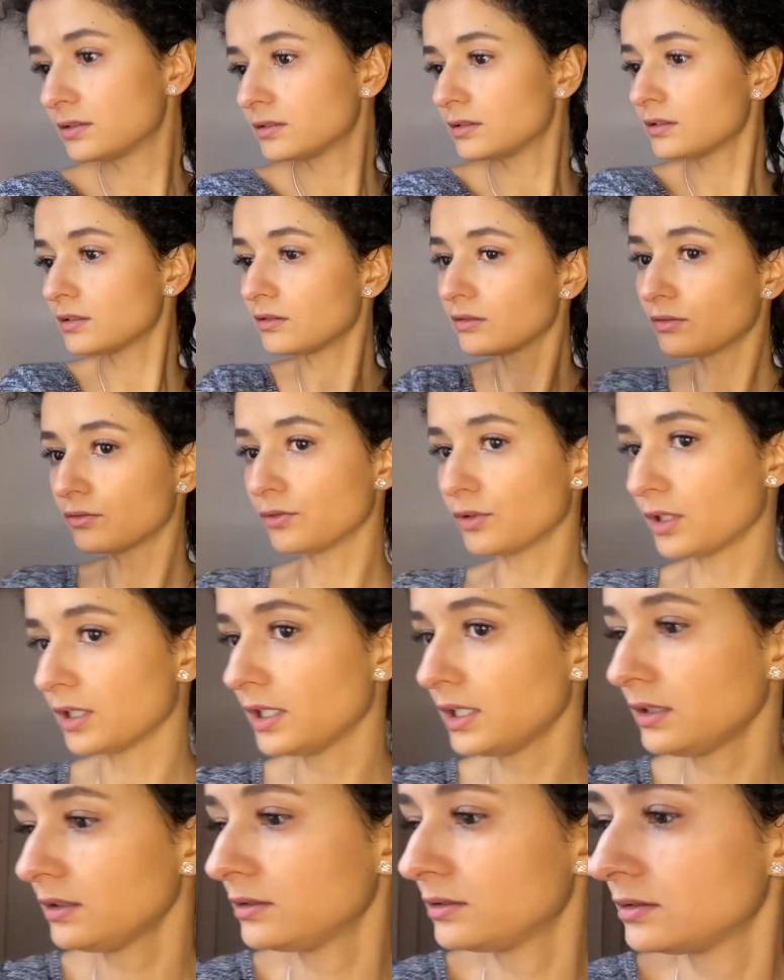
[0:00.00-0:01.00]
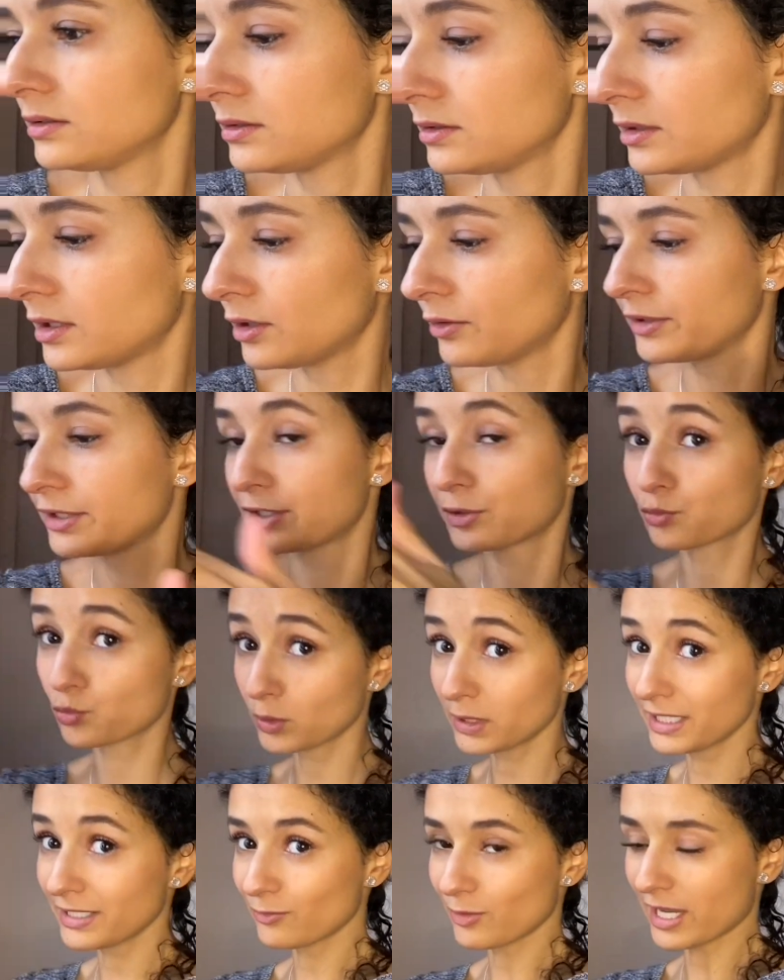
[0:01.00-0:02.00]
Voila. Now it's really
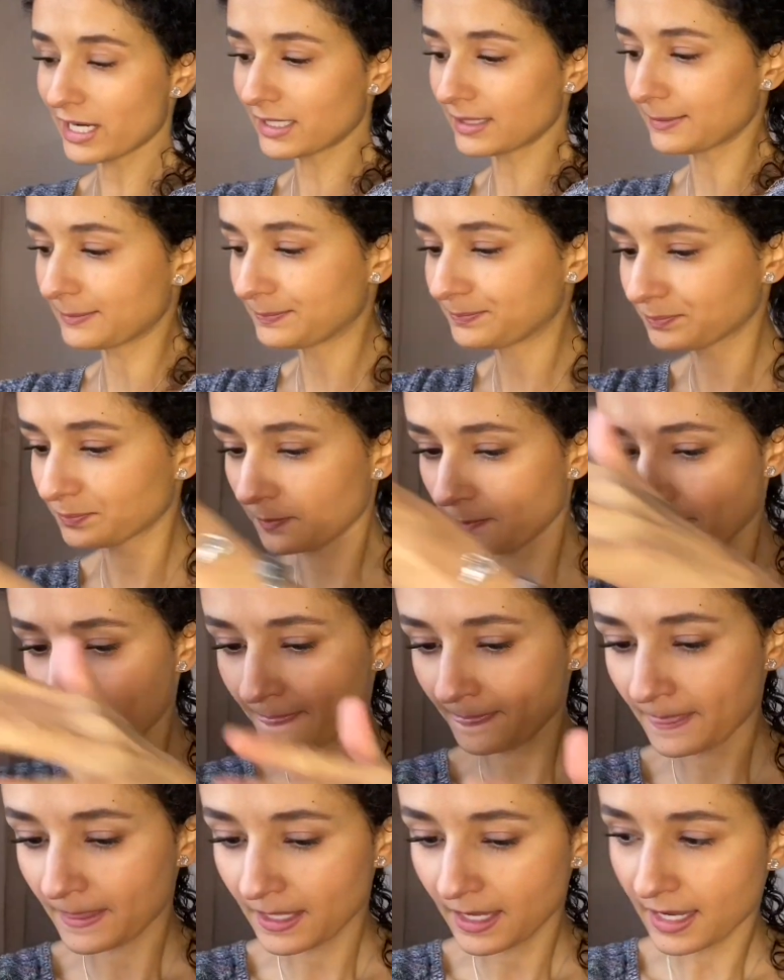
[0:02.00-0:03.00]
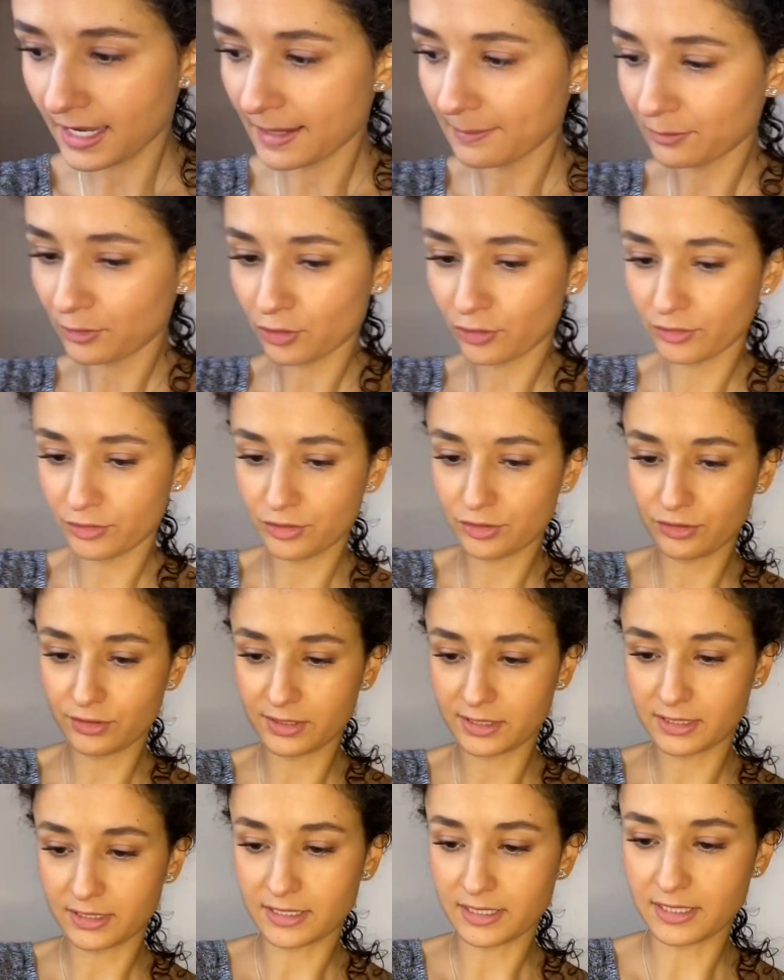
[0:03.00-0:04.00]
wet. I'm going to
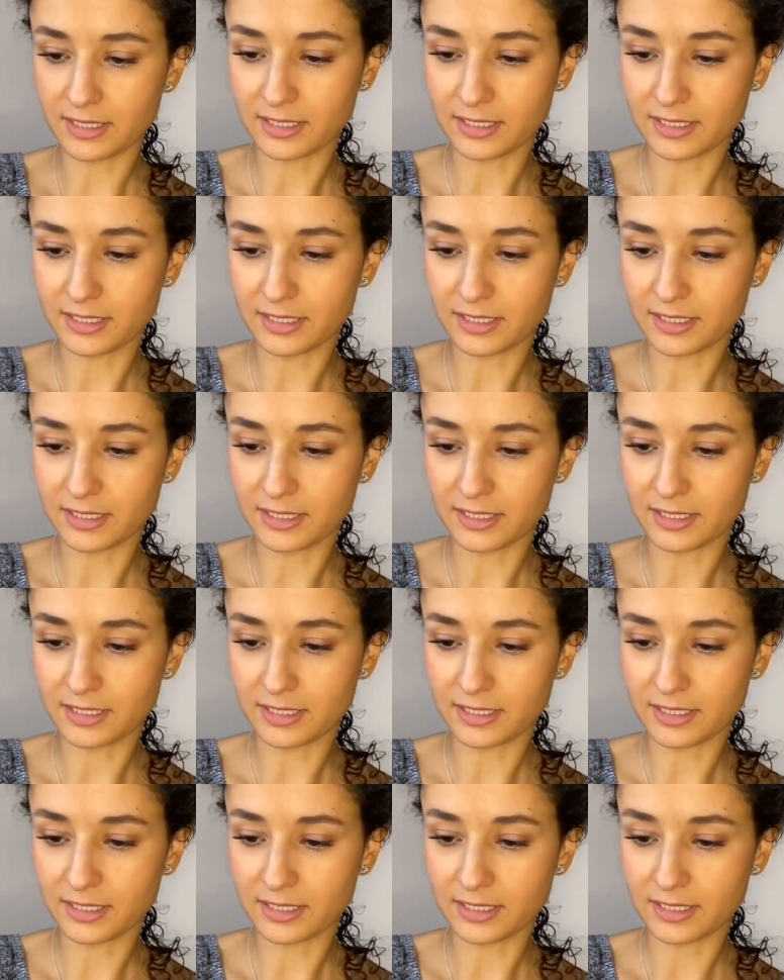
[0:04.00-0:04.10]
start